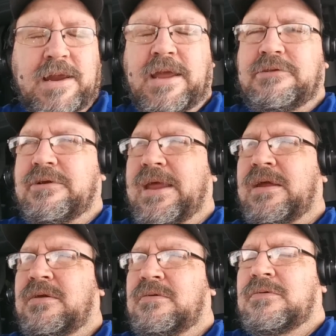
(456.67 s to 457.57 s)
yesterday,
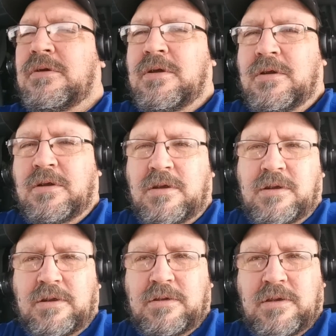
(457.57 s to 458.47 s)

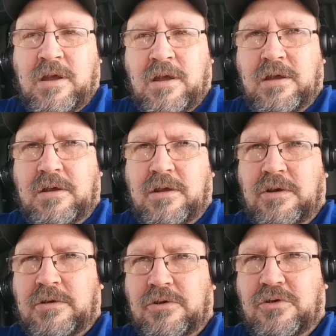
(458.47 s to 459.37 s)

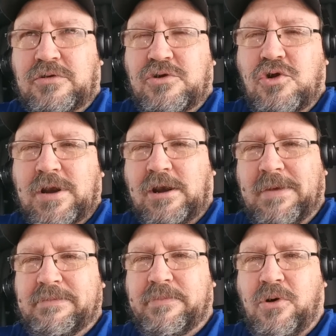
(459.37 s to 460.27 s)
her new little
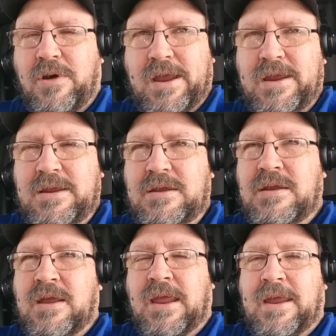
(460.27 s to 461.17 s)
baby boy
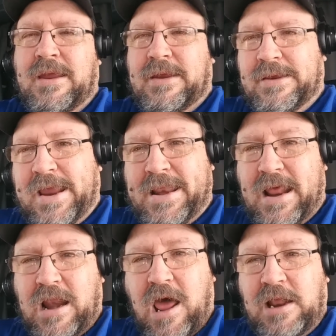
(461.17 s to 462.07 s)
got
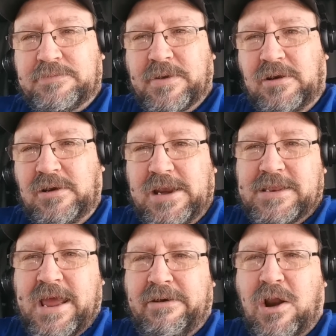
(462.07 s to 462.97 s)
out of the hospital and he's
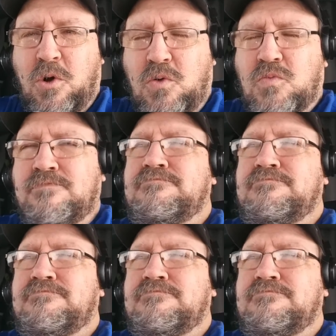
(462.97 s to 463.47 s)
now at home.